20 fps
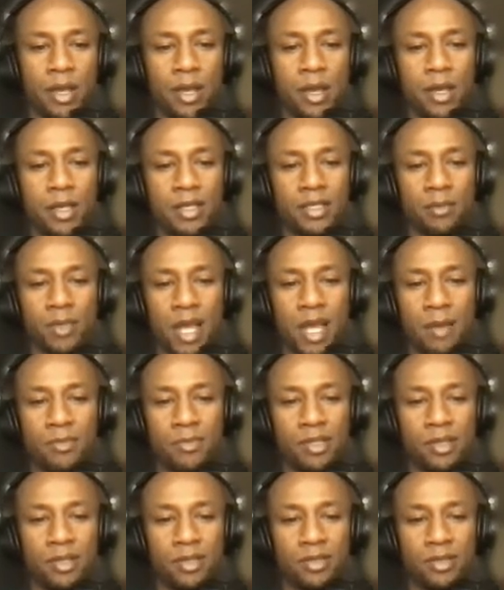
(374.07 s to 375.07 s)

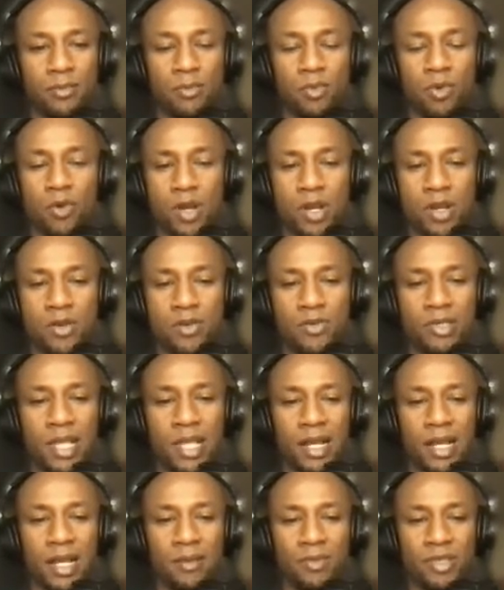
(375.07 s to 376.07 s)
Sometimes there's important news
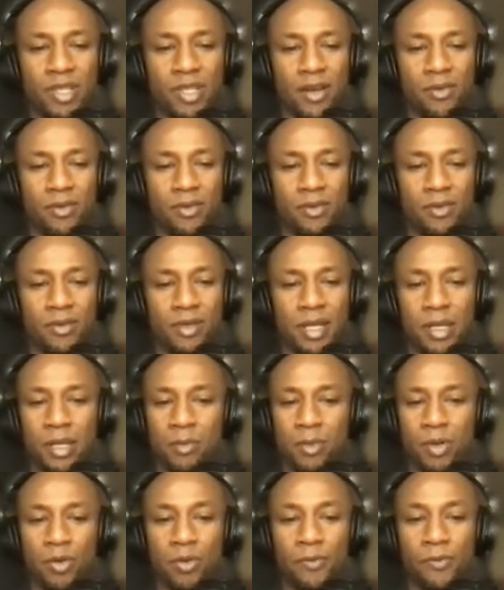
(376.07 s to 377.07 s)
that comes out in the
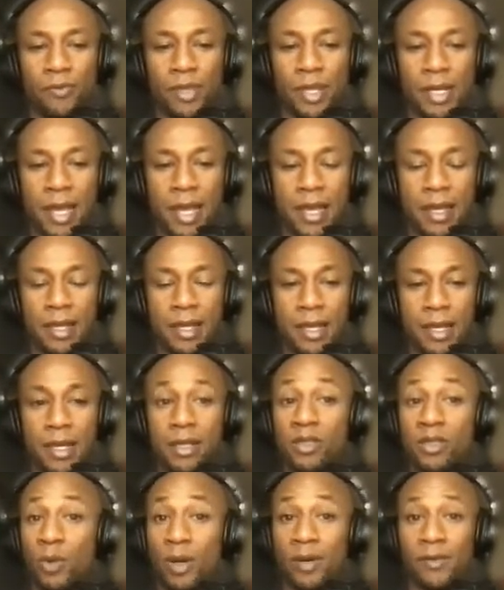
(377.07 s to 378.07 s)
middle of the day,
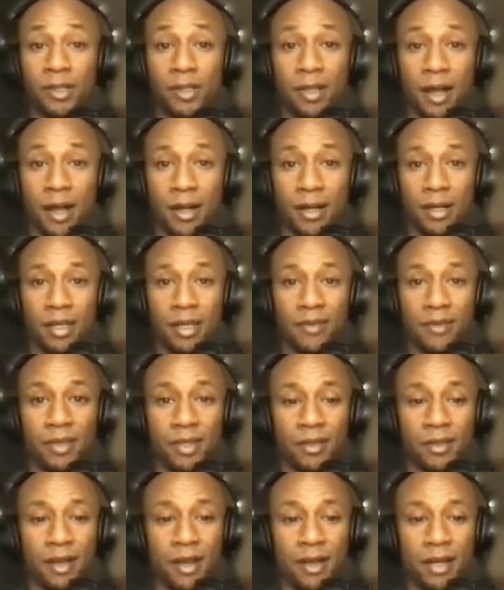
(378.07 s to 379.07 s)
12 o'clock, 11
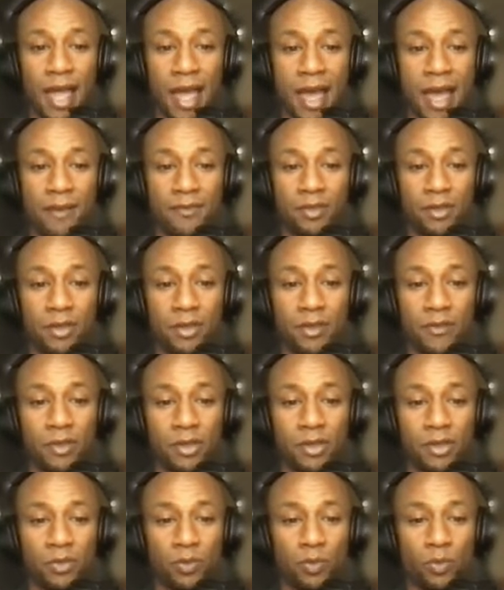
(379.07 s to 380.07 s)
o'clock, after the
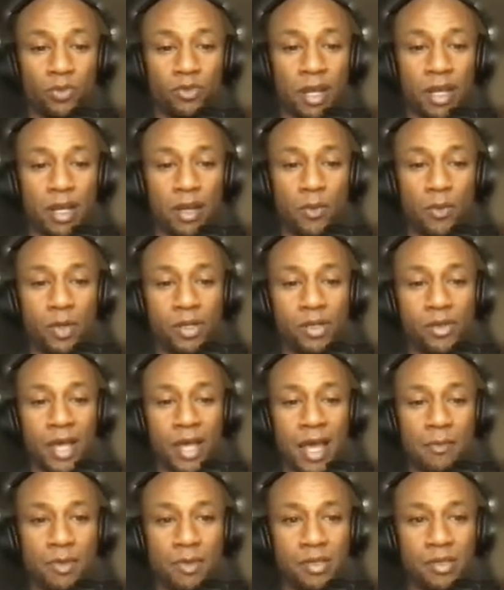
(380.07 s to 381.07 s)
first trading window
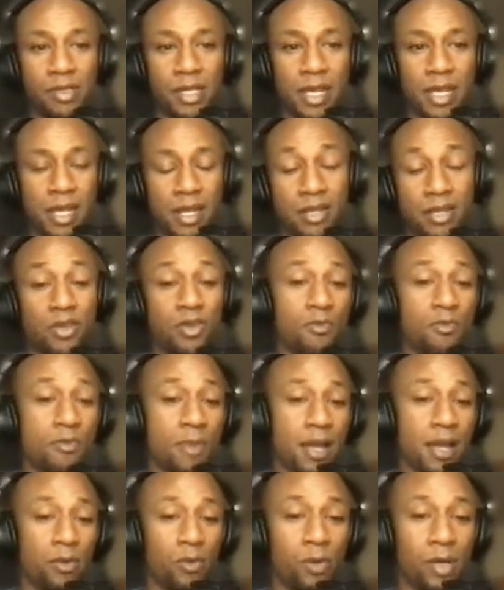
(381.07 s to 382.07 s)
happens. And you
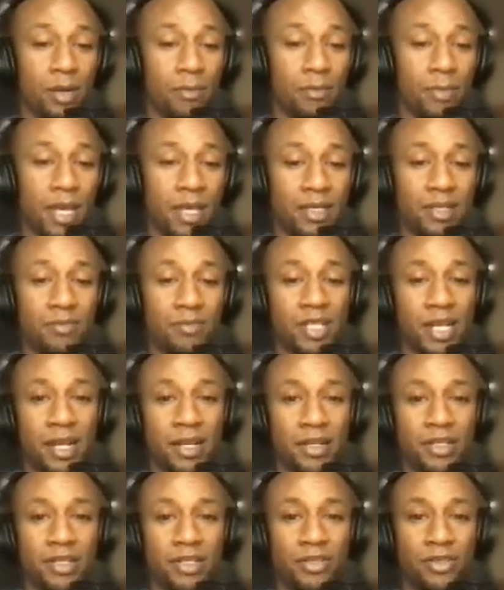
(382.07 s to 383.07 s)
might want to make some
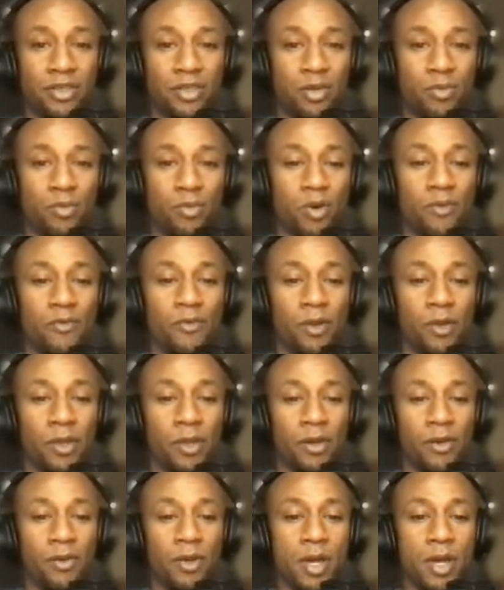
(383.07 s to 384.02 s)
changes to your portfolio